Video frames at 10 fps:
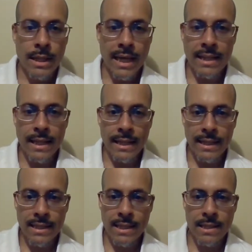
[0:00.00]
and
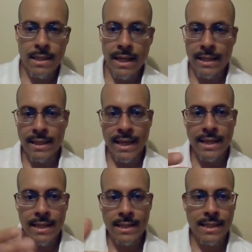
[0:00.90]
extend and let
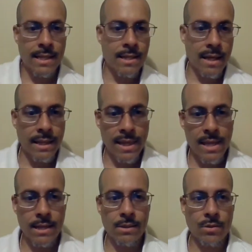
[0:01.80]
it extend to other
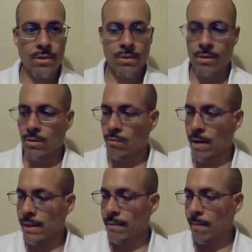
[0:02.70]
things,
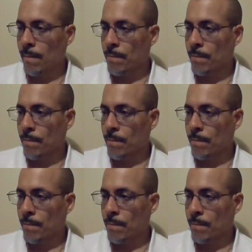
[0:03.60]
right?